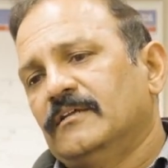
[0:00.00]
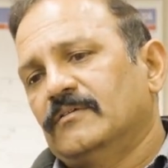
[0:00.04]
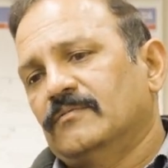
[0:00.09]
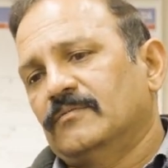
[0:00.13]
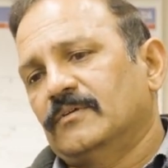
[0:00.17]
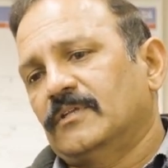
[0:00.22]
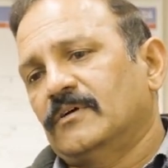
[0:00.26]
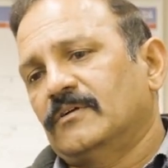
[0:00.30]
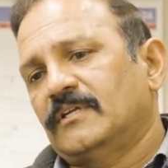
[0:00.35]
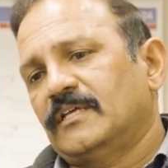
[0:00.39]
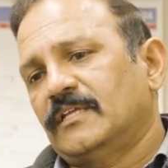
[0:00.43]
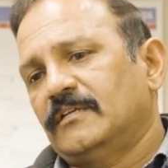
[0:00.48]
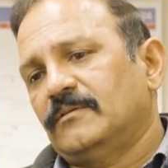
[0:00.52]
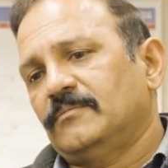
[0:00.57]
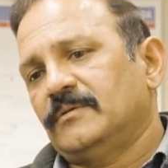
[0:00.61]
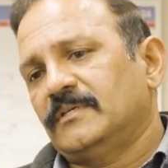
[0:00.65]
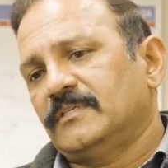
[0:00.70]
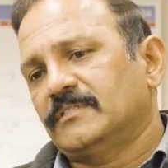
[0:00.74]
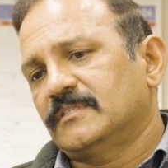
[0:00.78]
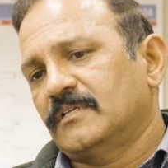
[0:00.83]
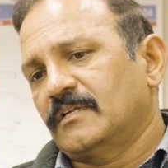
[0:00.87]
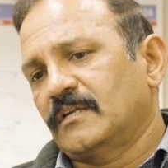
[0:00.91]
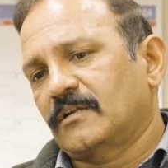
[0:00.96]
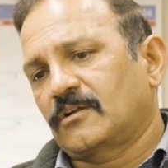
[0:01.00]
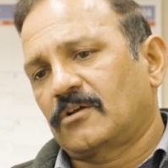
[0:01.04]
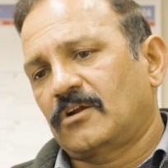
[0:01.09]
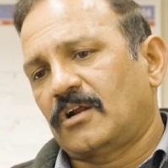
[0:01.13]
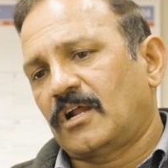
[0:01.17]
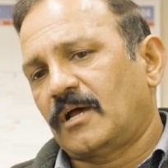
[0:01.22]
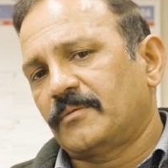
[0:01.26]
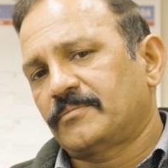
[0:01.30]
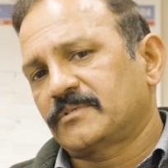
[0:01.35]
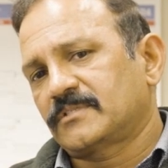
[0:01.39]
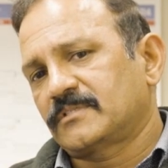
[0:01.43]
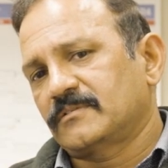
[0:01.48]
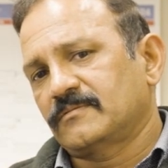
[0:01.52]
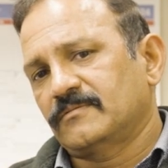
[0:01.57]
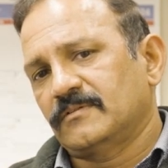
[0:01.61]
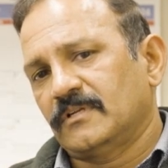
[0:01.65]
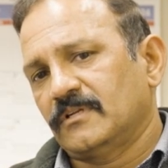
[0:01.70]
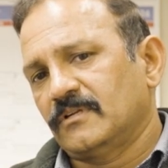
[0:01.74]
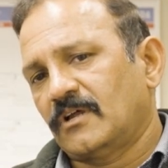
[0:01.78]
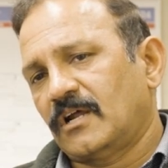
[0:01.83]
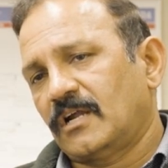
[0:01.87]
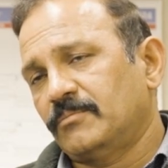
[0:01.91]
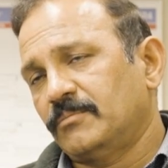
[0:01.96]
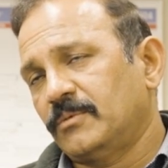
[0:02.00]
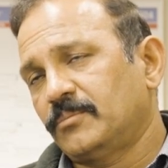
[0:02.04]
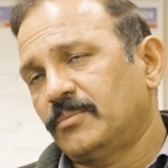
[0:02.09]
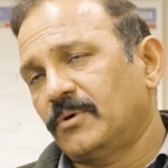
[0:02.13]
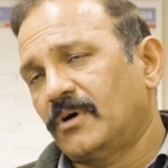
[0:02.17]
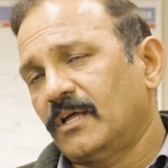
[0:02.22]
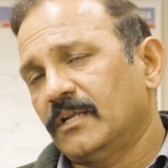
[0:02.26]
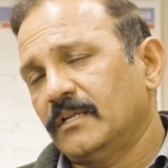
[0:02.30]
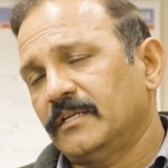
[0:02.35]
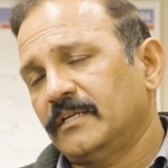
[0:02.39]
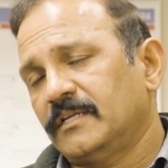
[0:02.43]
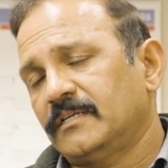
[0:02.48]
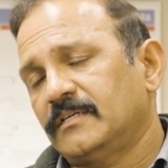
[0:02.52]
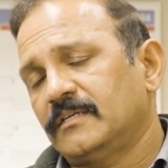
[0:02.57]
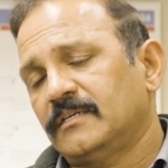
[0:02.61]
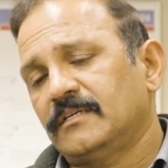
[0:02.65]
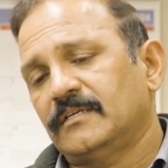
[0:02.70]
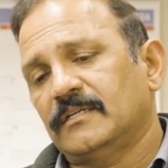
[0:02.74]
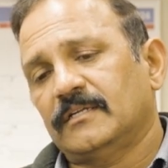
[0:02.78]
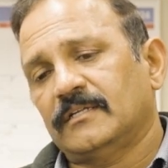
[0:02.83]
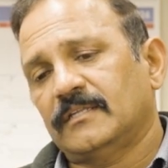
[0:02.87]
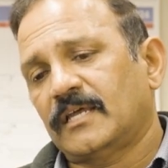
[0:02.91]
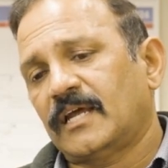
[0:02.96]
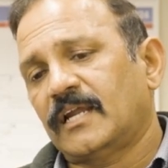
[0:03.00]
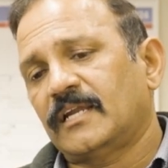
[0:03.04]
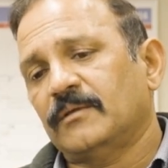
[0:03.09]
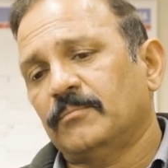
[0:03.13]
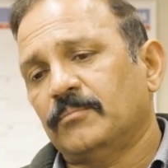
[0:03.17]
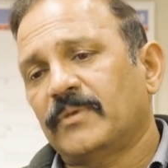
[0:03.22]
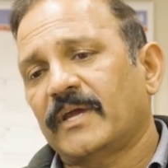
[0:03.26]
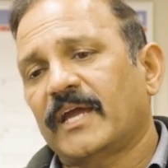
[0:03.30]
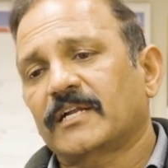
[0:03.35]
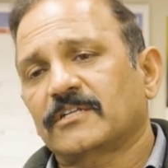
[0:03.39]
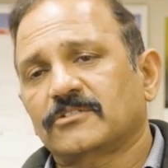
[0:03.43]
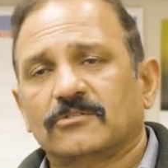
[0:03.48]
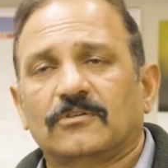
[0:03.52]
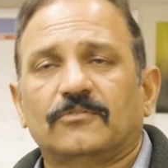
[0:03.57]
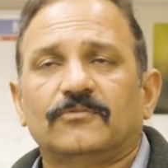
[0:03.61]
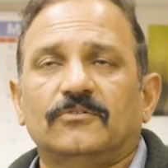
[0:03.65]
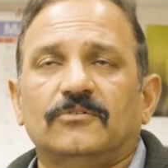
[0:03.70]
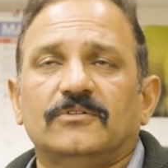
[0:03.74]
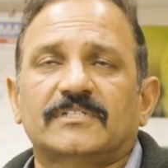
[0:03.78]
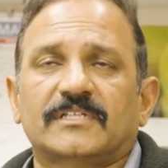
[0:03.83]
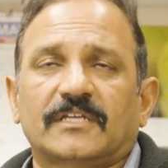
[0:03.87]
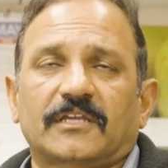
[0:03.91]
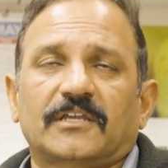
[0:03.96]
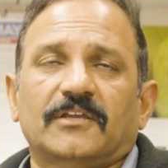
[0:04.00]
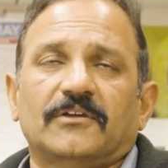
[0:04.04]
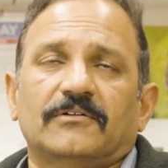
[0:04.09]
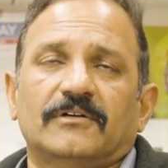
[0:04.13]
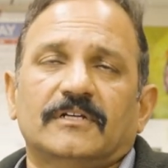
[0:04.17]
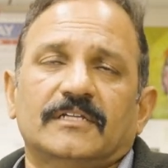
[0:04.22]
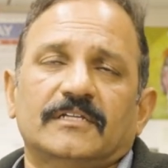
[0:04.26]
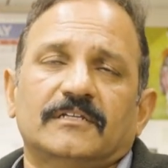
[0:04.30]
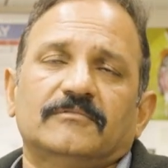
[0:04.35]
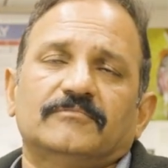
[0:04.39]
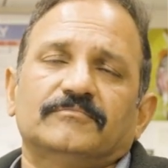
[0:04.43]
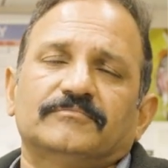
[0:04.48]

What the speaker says: Without honeybees, there are crops will not be pollinated, and that impacts our food security.